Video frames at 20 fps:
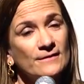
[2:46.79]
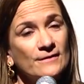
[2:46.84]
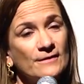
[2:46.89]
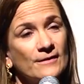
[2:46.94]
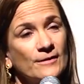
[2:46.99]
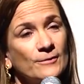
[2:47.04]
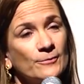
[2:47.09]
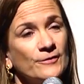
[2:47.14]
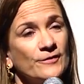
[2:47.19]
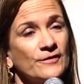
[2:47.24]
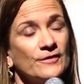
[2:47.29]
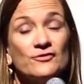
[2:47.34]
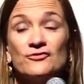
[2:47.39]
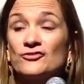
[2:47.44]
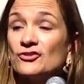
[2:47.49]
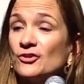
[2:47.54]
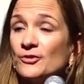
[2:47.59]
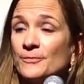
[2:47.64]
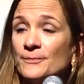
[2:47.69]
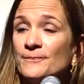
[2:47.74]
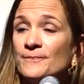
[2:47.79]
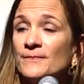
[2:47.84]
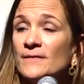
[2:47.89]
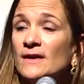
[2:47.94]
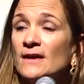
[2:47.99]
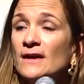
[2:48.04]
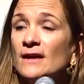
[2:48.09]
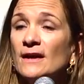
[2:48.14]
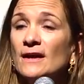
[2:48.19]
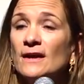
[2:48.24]
I was in gym
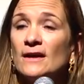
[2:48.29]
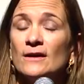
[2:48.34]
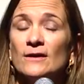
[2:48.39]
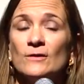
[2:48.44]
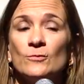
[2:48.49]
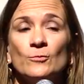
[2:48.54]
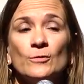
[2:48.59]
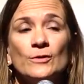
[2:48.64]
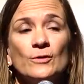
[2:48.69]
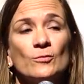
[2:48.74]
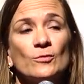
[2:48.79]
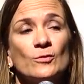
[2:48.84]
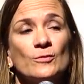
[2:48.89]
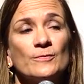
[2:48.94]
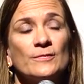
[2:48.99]
and we were